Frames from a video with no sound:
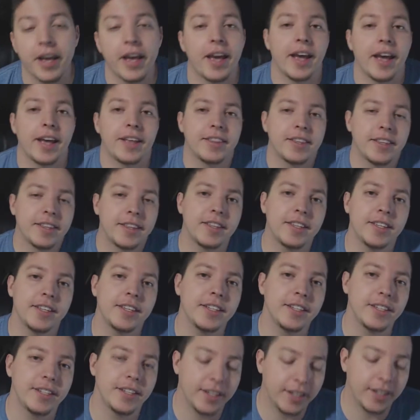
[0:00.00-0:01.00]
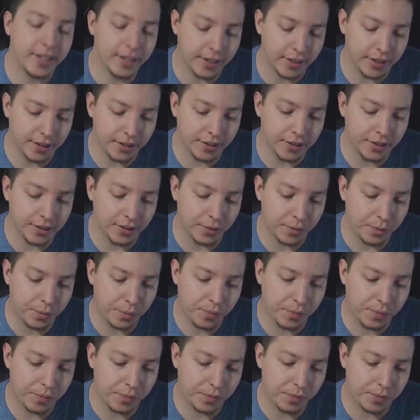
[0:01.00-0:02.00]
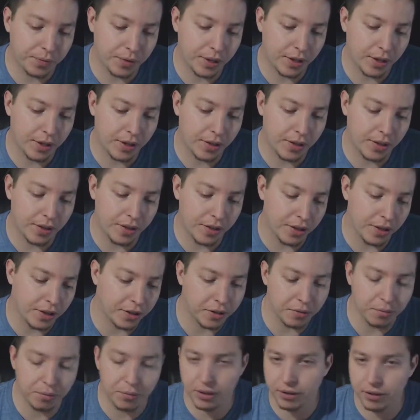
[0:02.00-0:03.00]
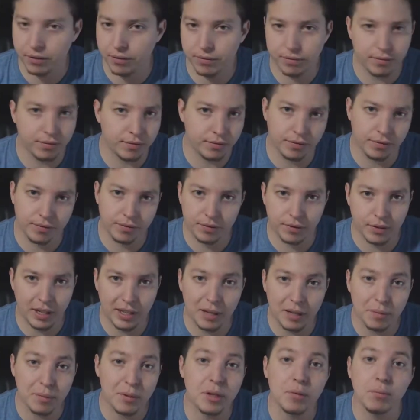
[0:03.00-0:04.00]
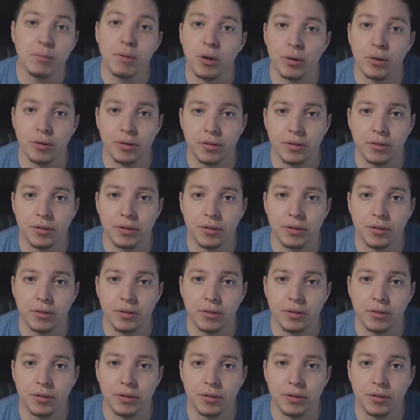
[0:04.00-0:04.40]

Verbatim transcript: And the thing is, there can be a little bit of both.